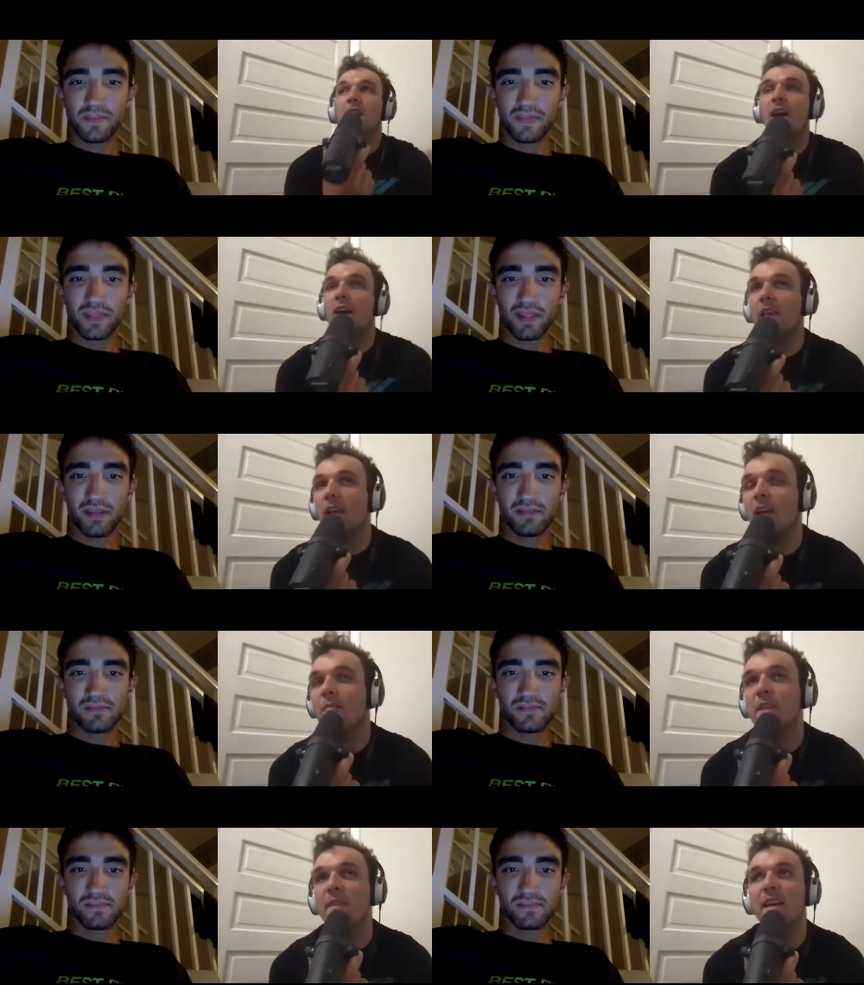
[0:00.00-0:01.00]
Speaker 1: yeah, like
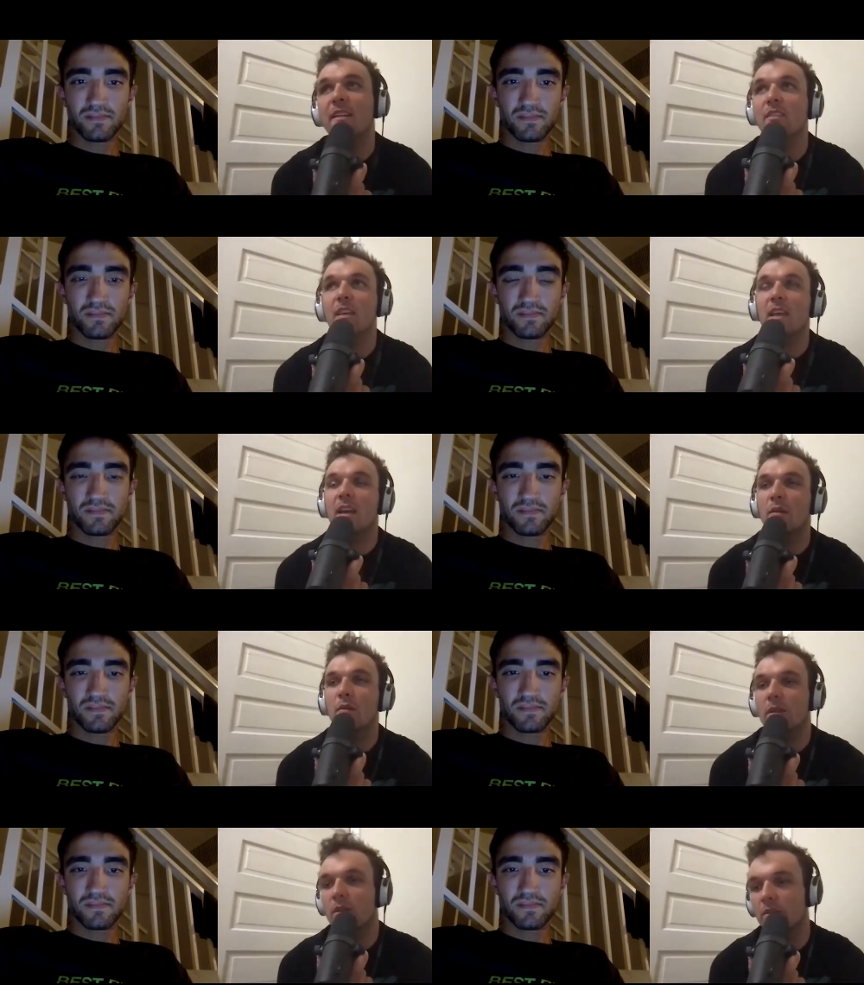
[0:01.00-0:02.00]
I mean, that's like kind
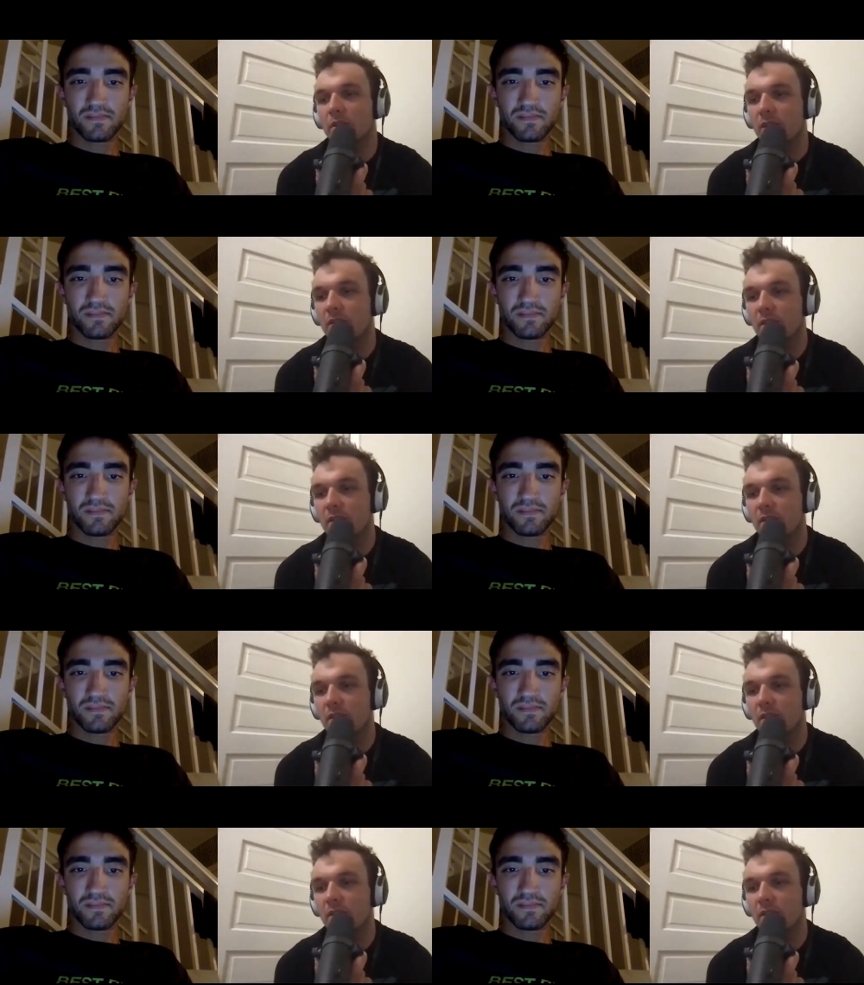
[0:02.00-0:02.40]
of one of those things